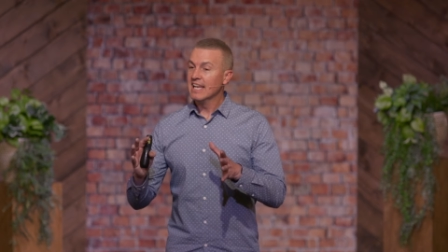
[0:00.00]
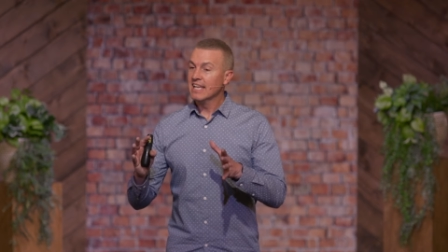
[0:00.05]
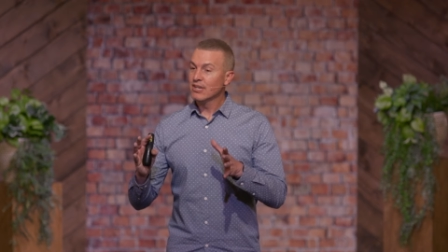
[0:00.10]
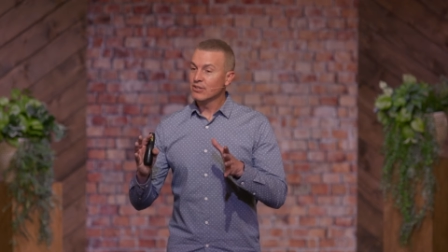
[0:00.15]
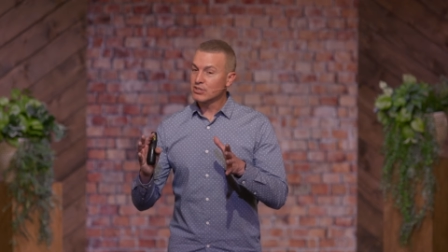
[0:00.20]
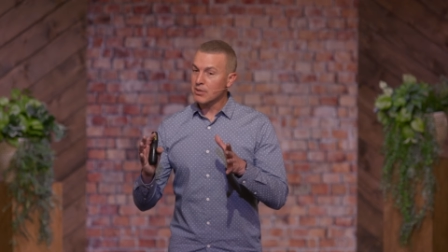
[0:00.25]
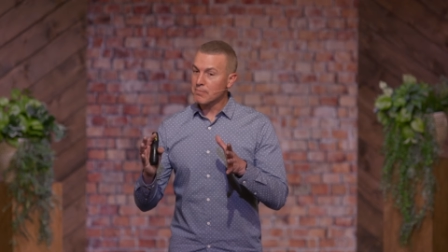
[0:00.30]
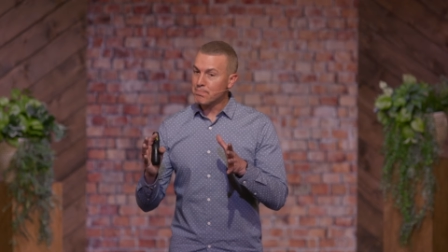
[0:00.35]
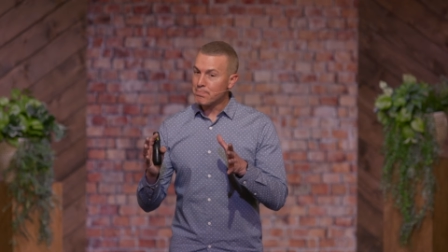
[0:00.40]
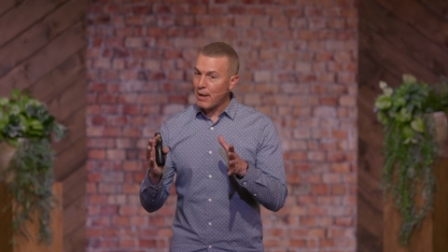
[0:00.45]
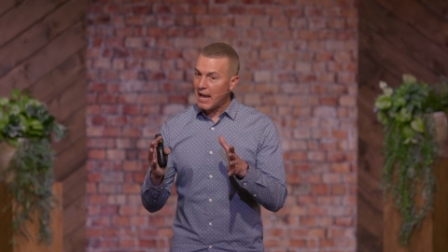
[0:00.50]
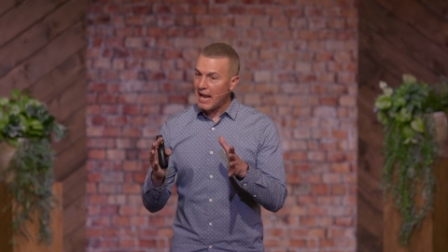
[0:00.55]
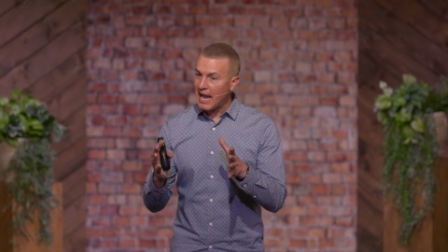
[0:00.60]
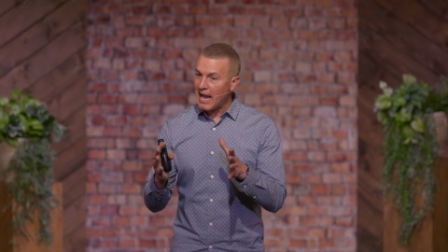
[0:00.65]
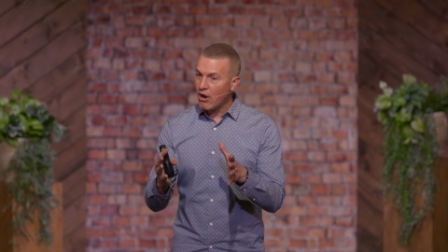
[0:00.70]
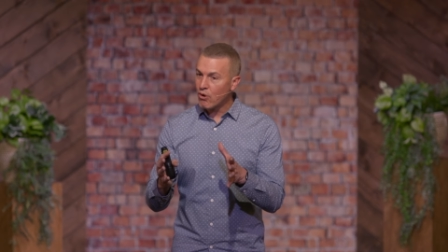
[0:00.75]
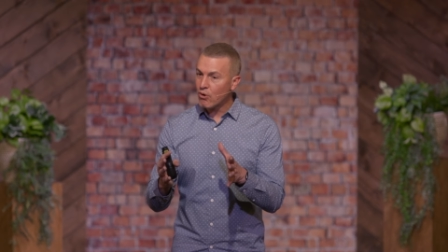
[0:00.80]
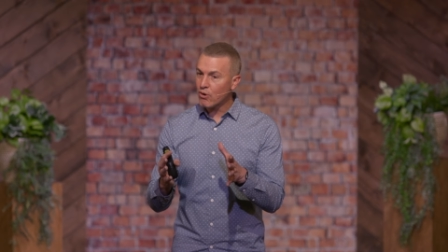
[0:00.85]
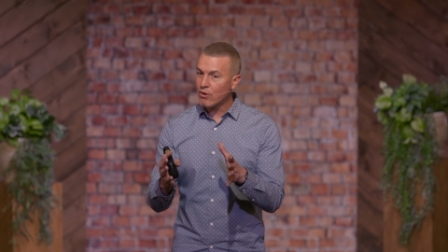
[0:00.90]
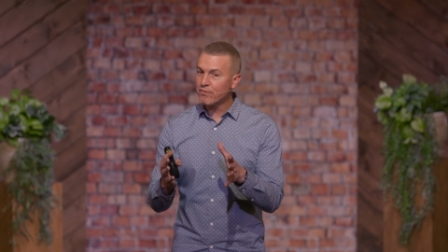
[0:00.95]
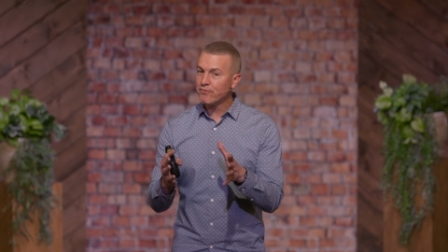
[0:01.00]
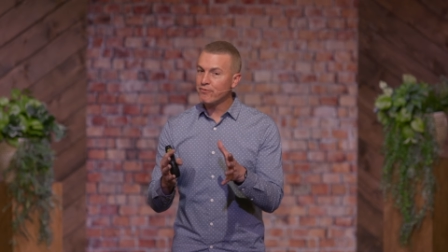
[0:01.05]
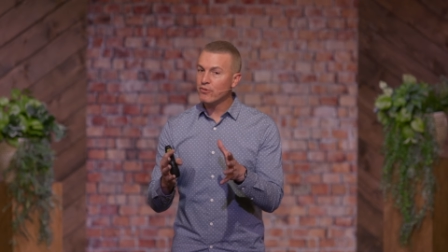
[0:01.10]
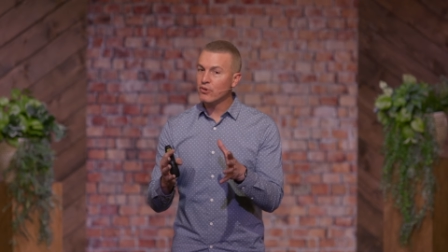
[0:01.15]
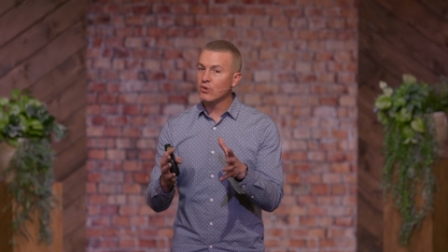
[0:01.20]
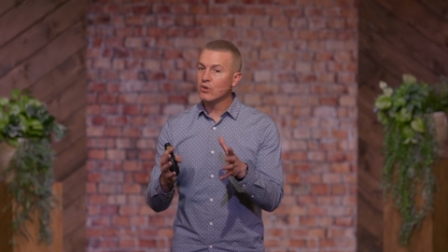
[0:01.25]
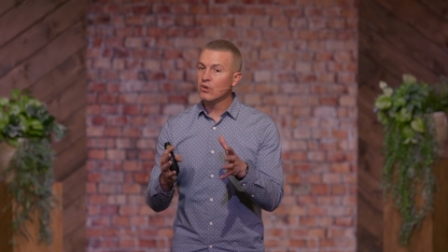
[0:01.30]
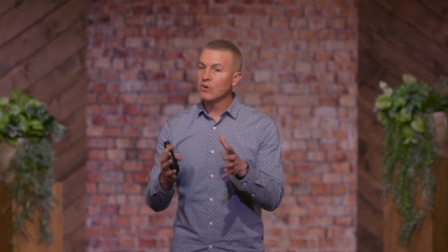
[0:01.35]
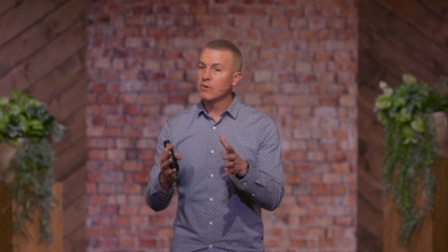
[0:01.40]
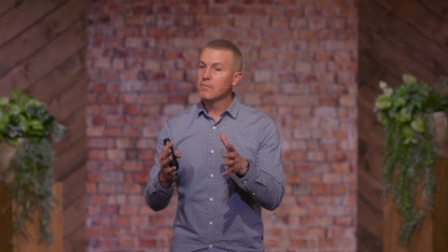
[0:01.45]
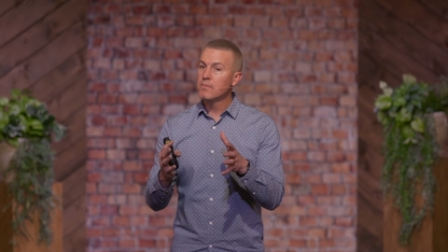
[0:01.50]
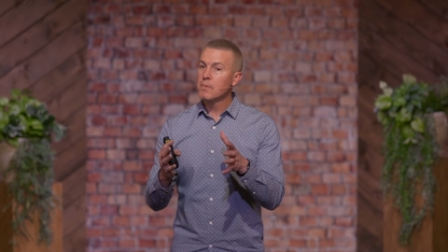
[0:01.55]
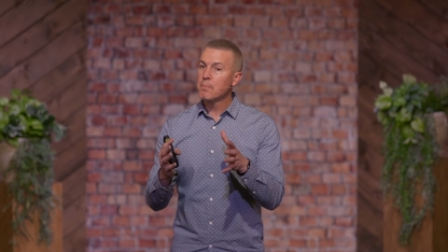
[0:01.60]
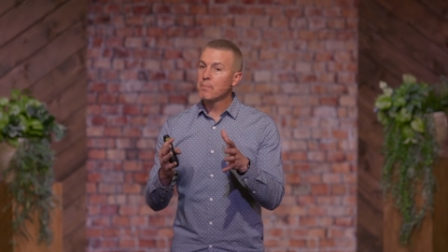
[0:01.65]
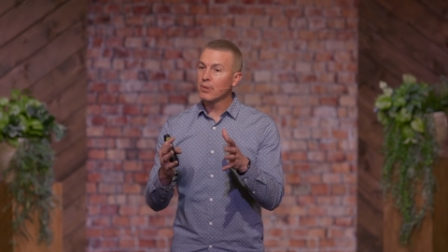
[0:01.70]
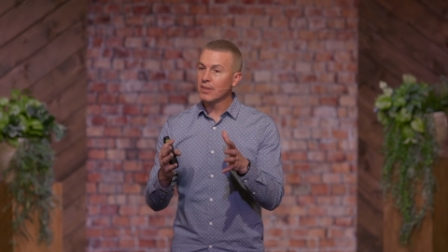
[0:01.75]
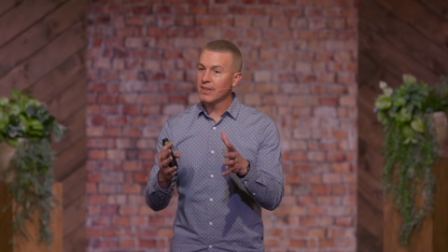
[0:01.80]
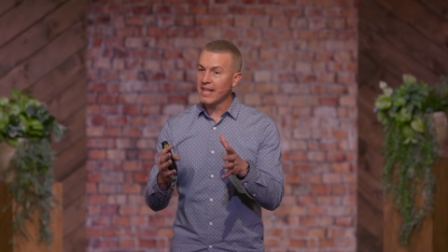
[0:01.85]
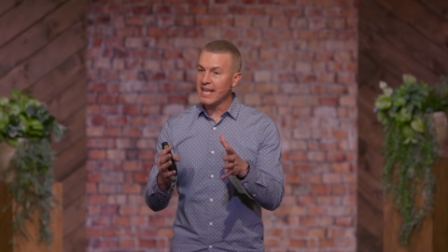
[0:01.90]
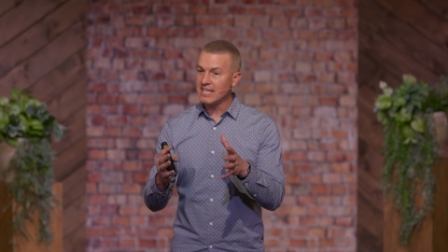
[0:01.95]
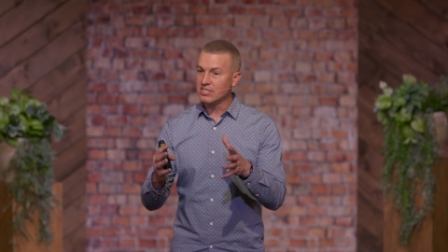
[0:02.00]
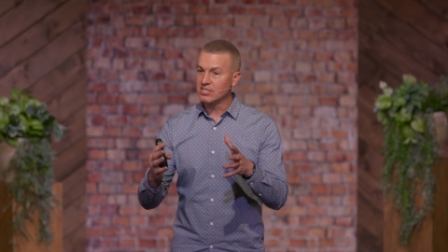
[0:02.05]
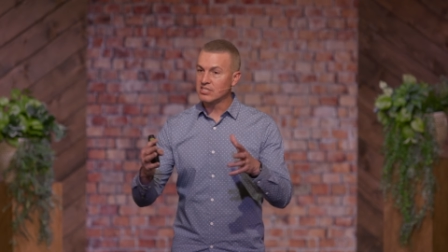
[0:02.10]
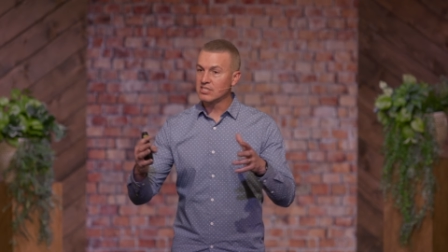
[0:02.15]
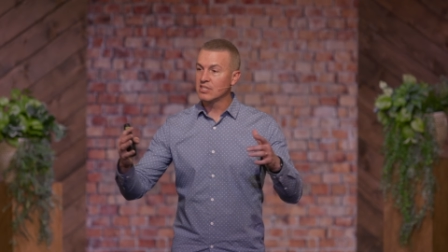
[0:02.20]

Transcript: There's a powerful place